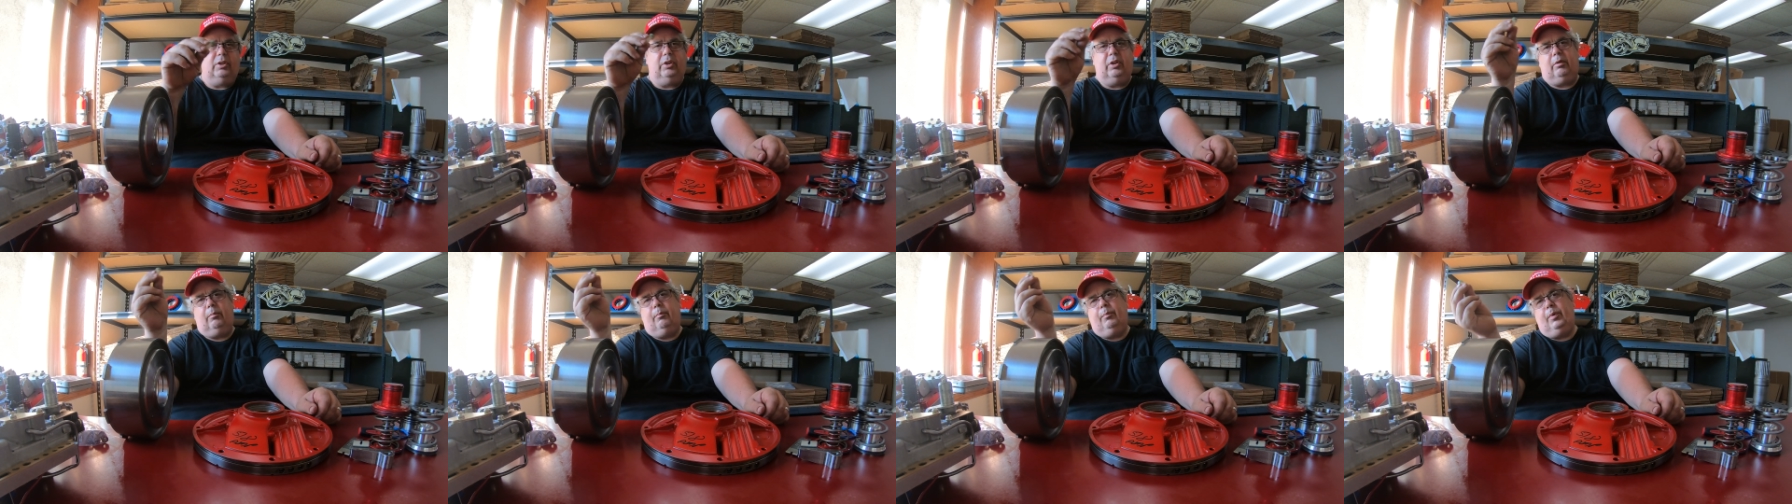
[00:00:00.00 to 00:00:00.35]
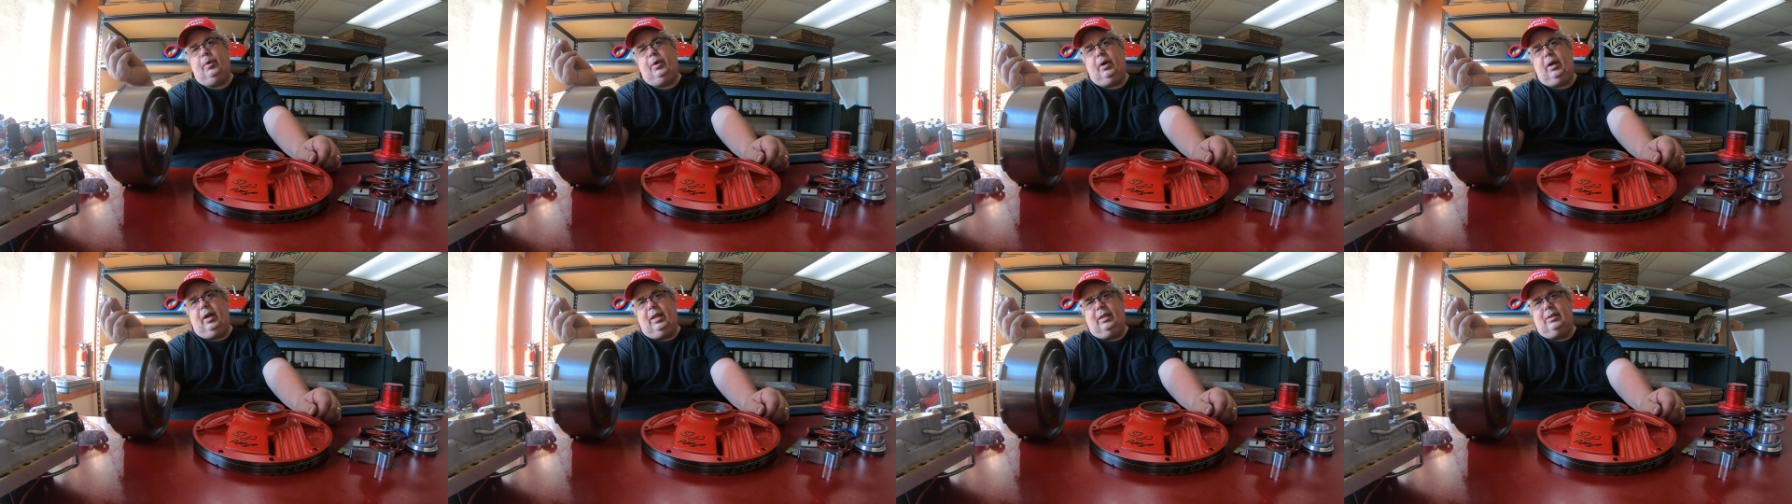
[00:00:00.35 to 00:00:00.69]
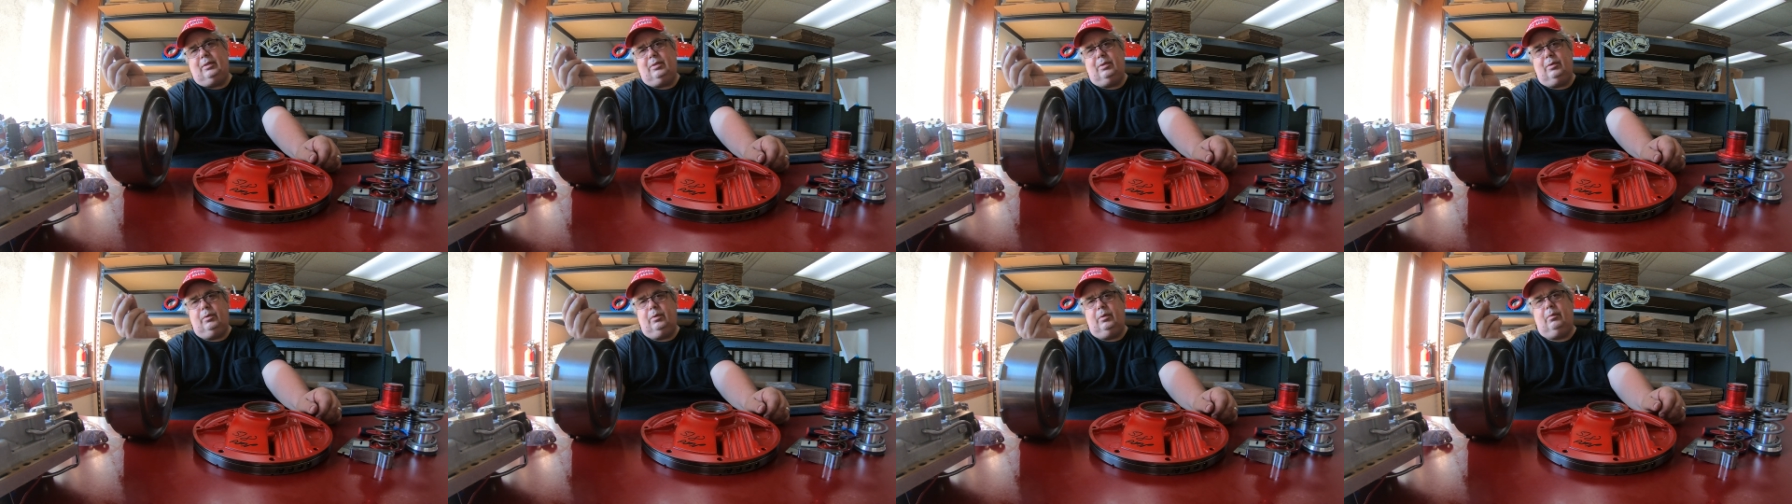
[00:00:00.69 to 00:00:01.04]
you can put it at
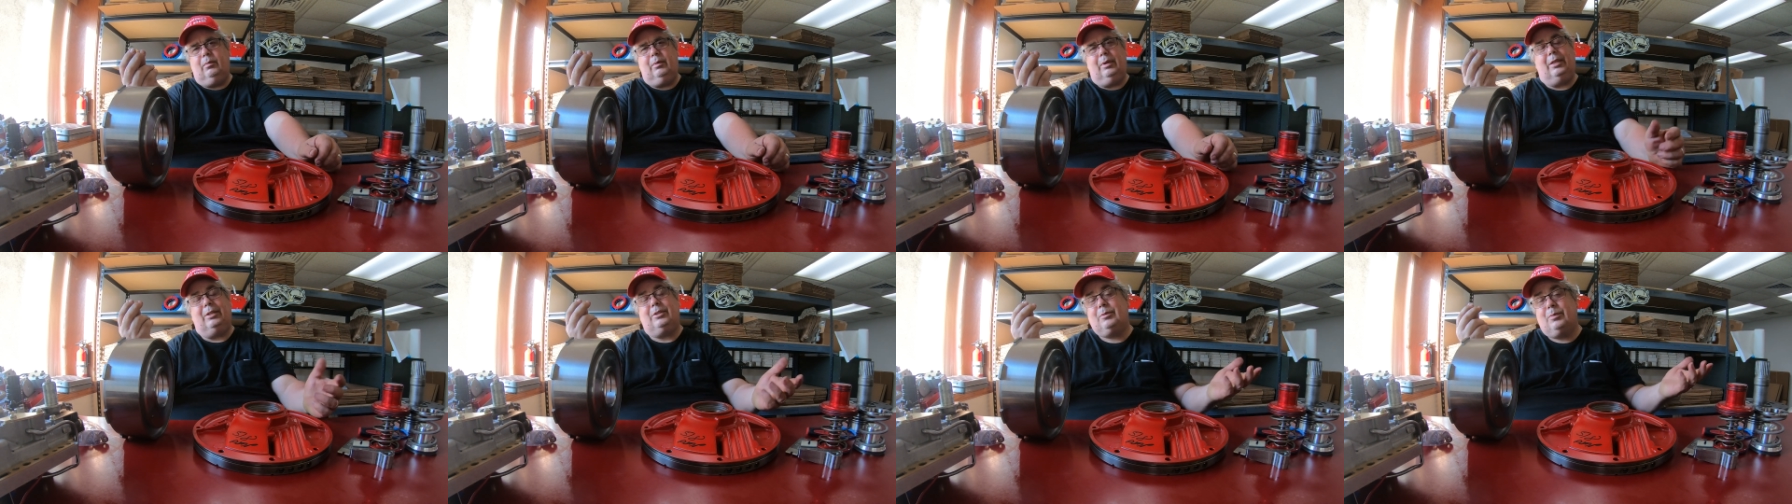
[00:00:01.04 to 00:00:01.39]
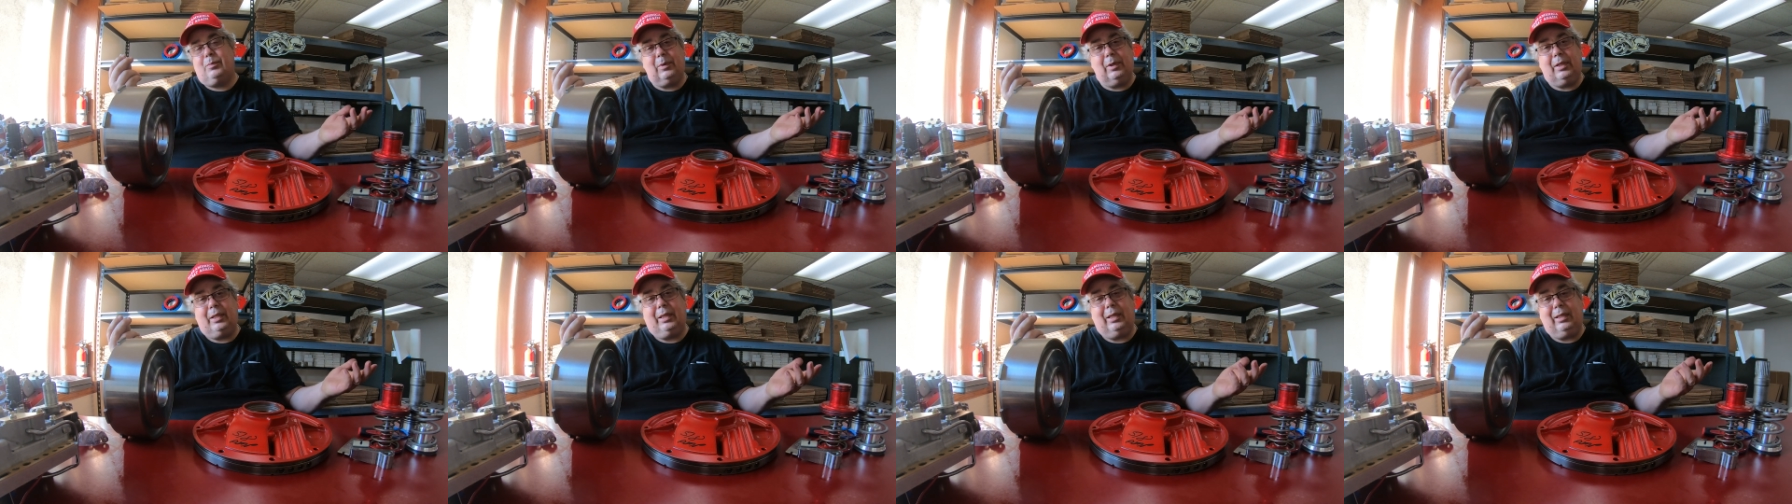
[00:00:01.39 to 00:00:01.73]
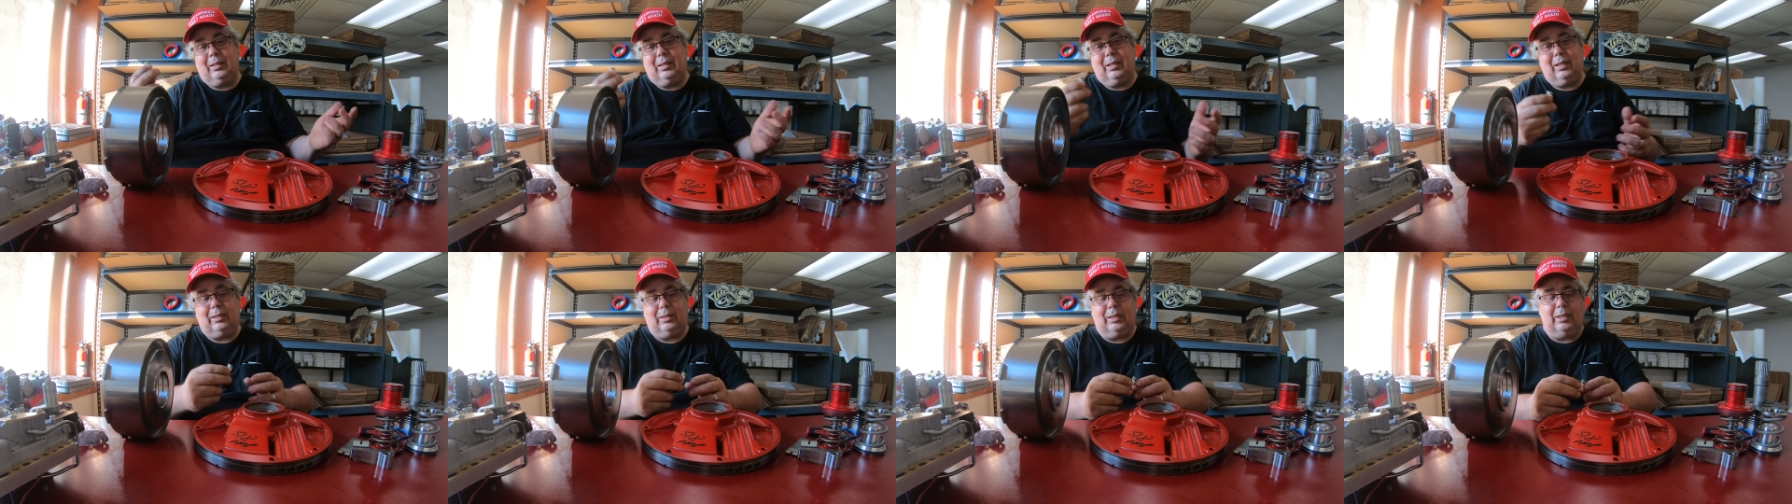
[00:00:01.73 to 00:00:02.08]
2.
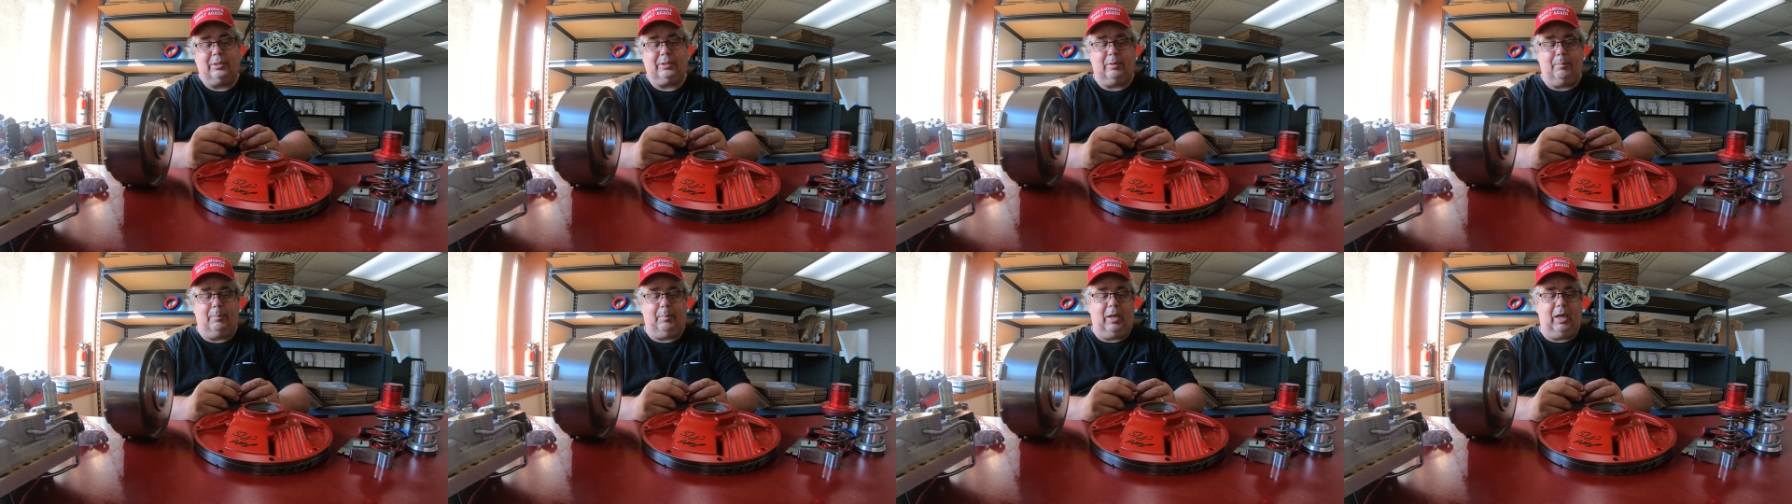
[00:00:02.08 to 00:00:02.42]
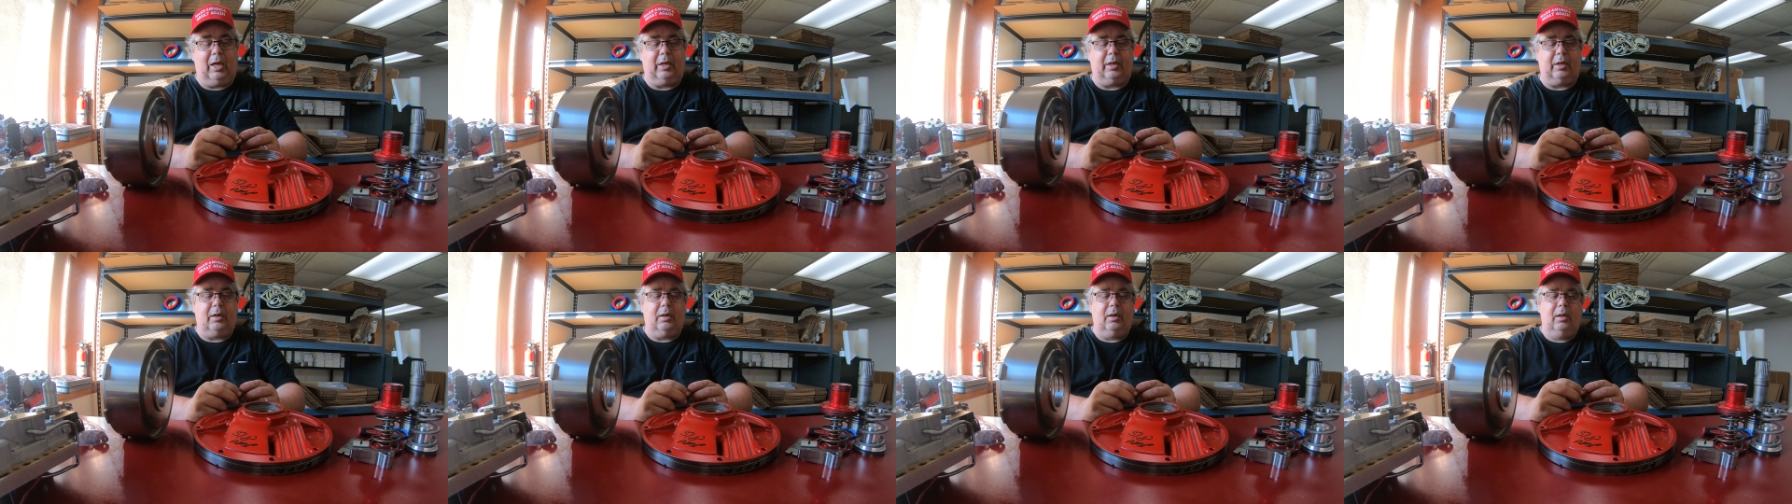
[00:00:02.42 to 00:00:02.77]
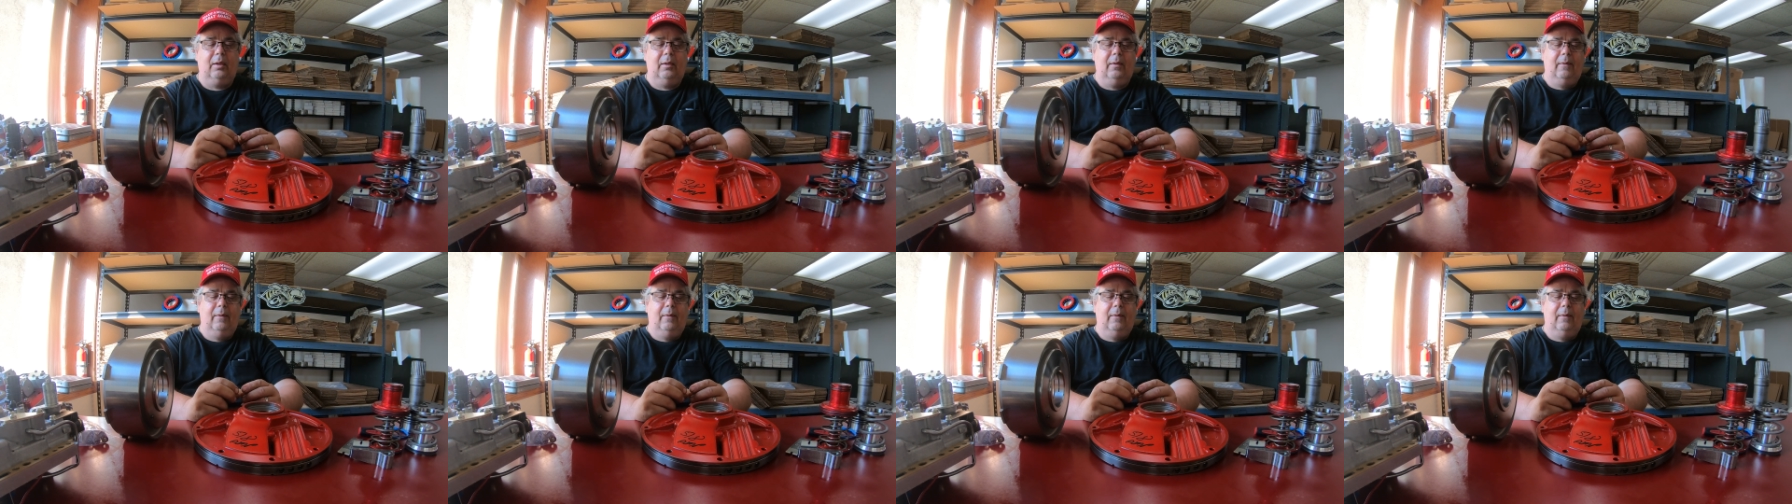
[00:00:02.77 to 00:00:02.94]
It doesn't matter.